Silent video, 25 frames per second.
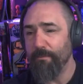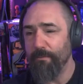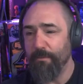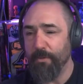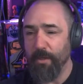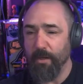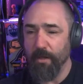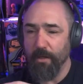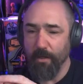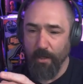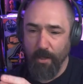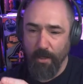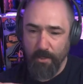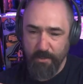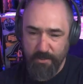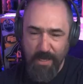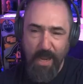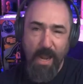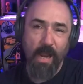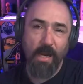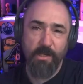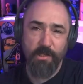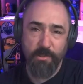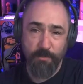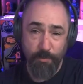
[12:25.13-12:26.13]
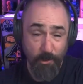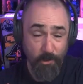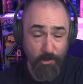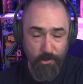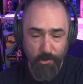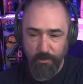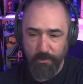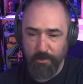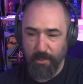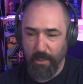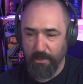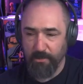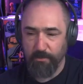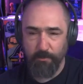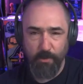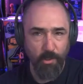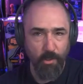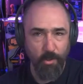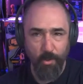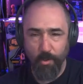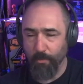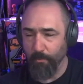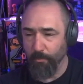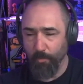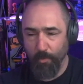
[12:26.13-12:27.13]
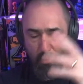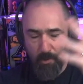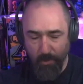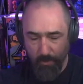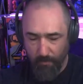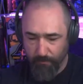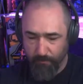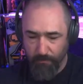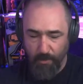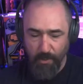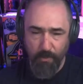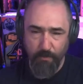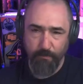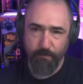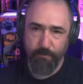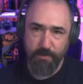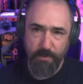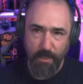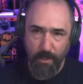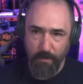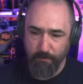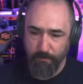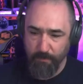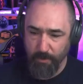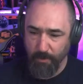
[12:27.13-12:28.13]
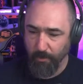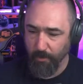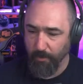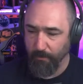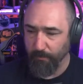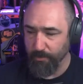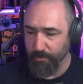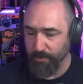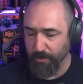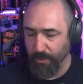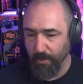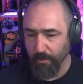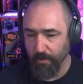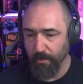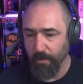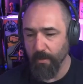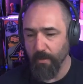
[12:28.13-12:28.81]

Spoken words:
The spiritual attacks in my home went up by 10 billion%.